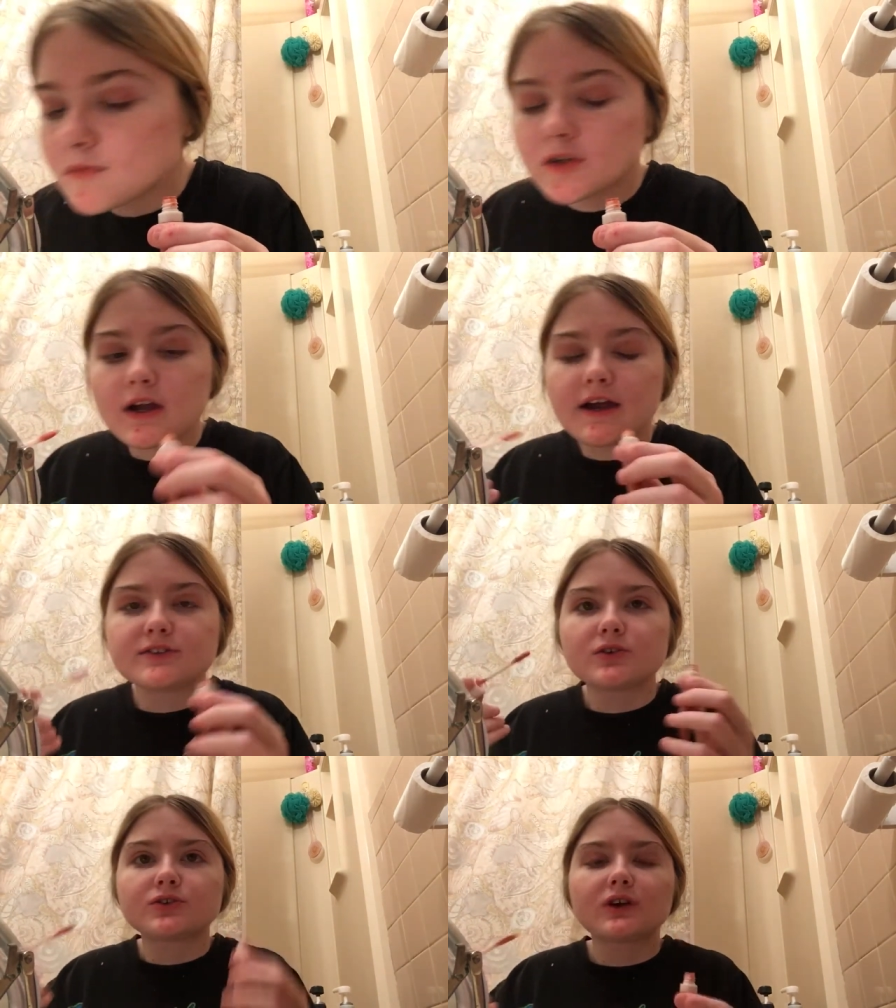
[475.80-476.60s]

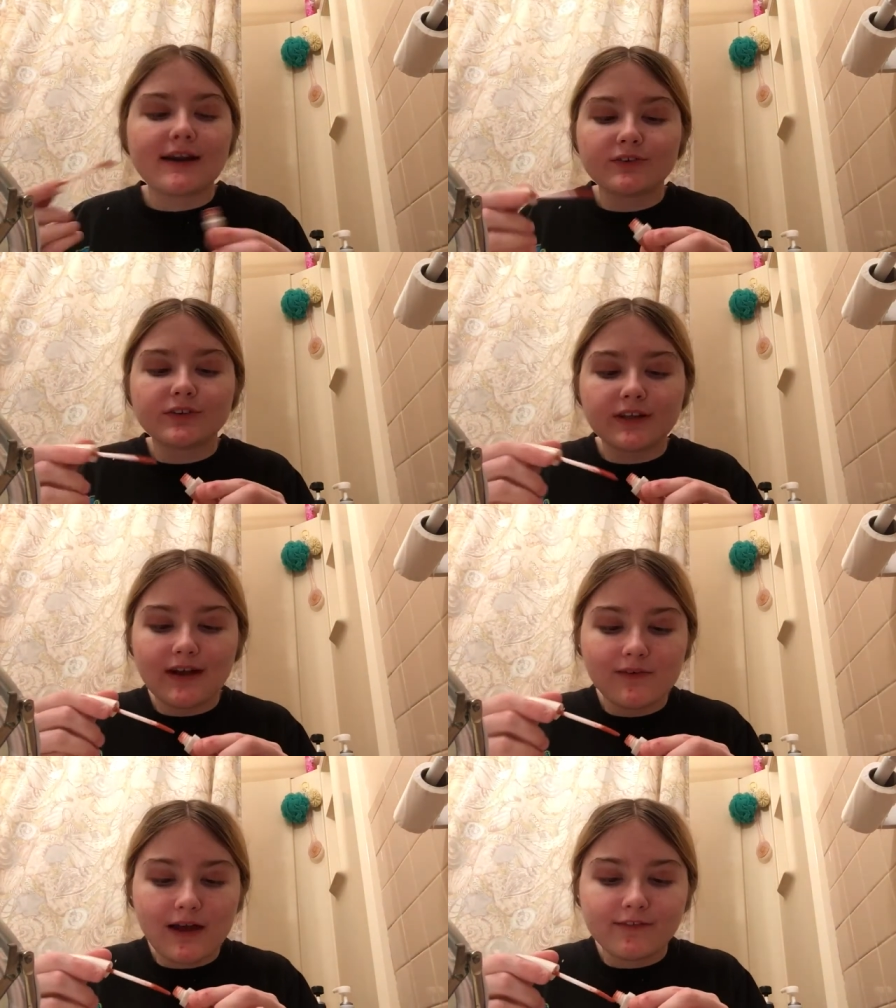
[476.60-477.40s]
Guys, also, I don't think
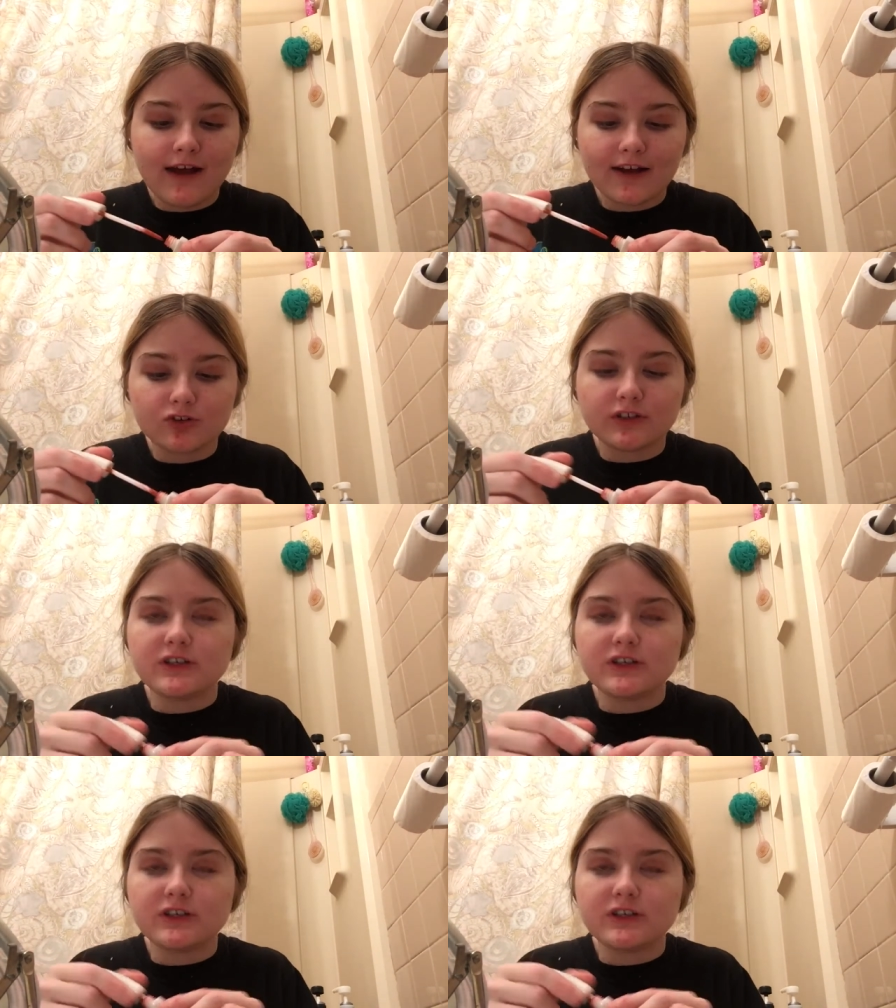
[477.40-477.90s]
I've ever actually